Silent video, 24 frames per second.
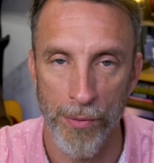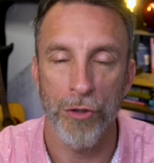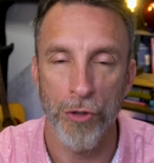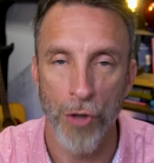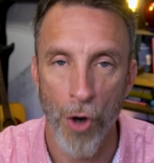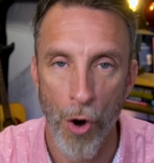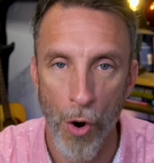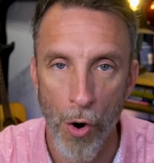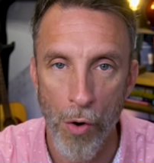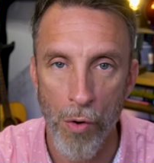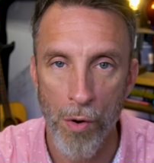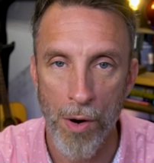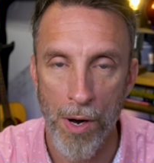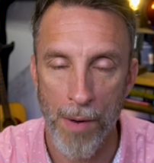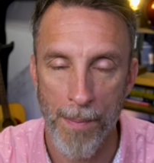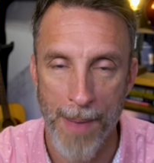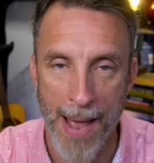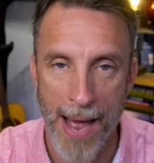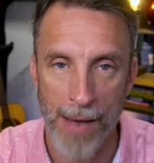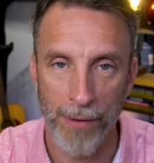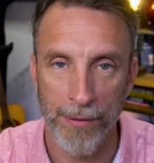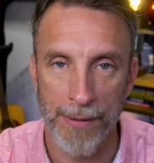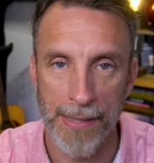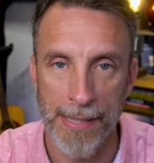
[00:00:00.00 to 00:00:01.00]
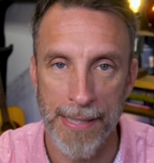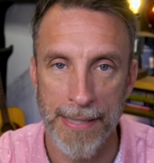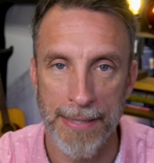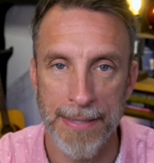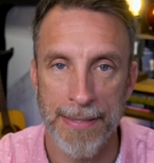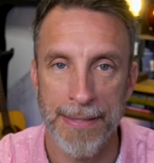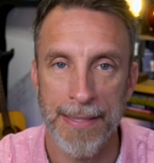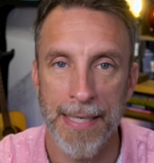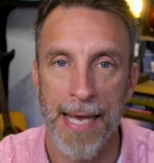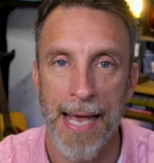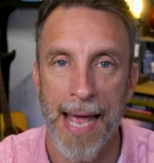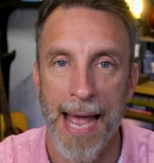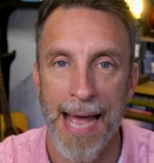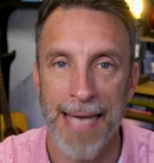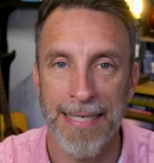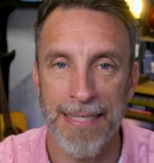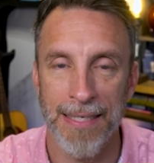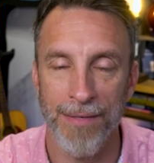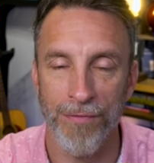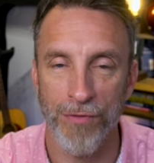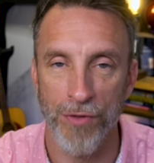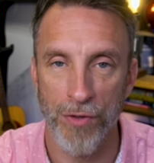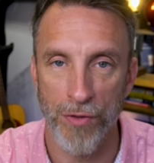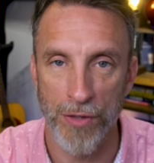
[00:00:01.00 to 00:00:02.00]
Go about this as
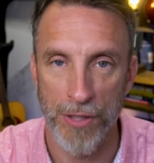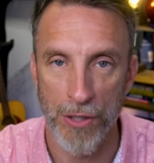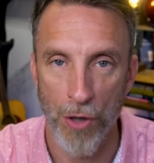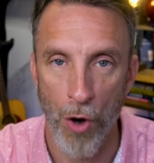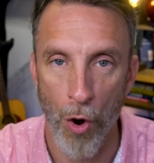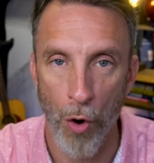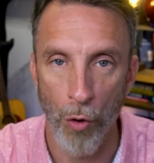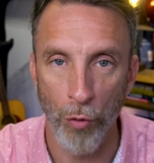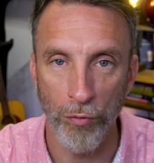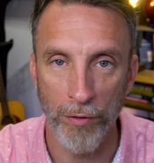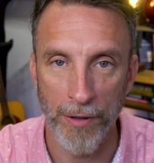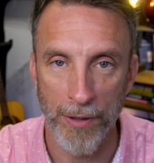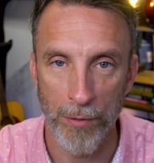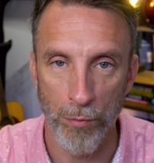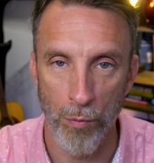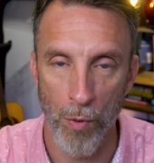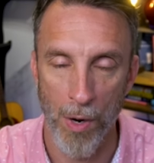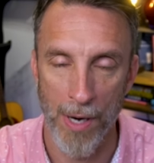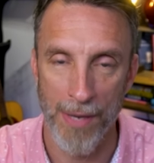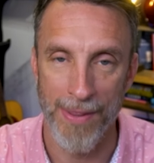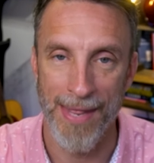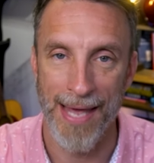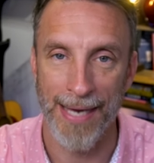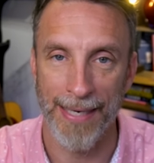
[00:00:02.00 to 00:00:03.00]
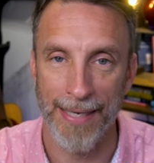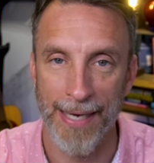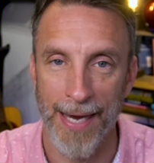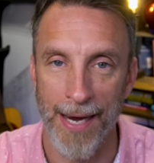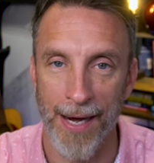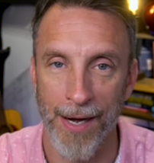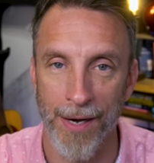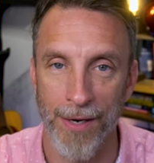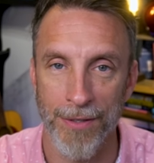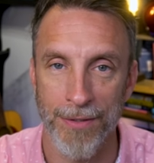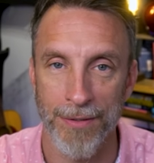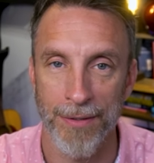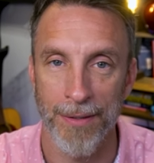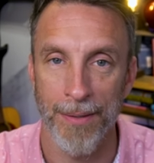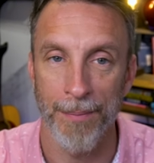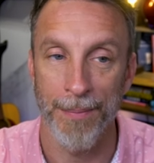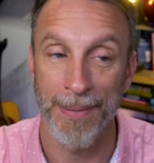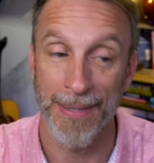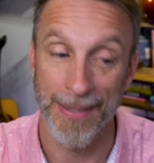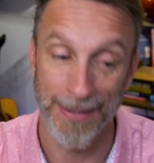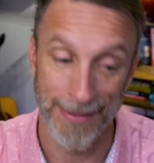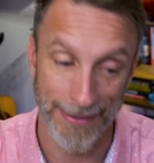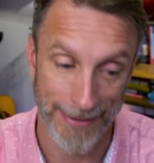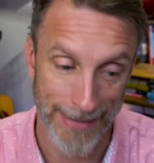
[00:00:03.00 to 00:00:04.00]
if you're the only one that cares,
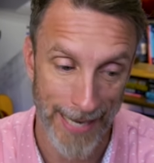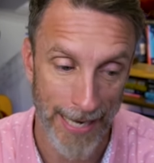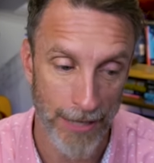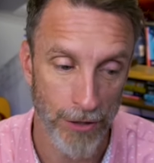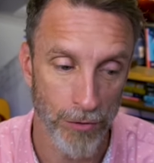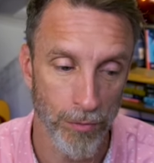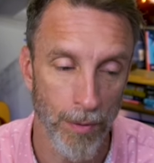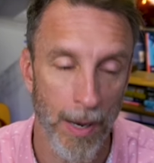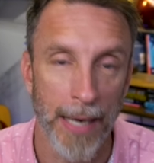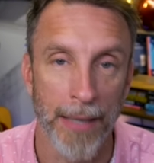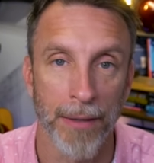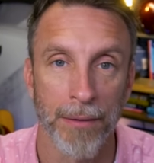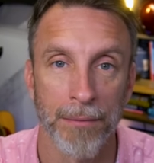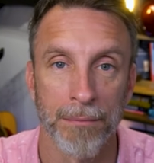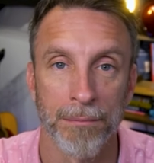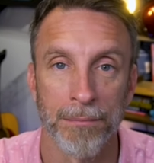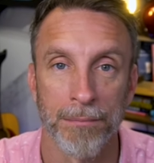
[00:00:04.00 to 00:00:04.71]
because guess what?